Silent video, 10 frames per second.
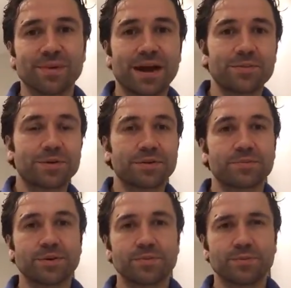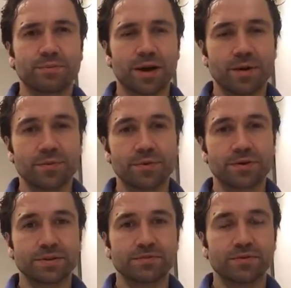biomim
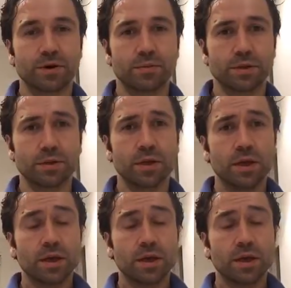biomimicry is phenomenal.